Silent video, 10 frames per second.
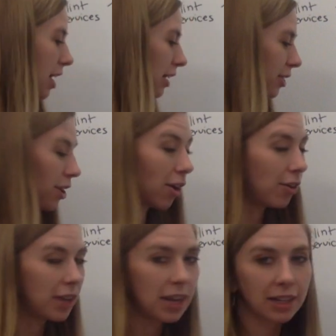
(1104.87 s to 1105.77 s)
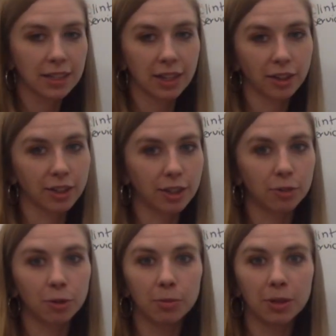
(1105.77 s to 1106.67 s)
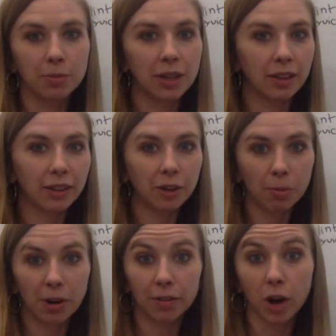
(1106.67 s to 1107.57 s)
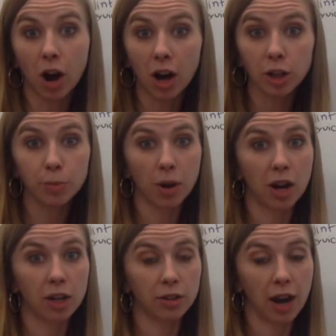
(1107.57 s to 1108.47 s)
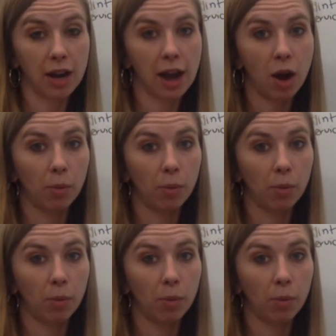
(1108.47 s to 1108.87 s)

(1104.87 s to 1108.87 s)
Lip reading: And so he considers his group to be a little bit of a hodgepodge right now,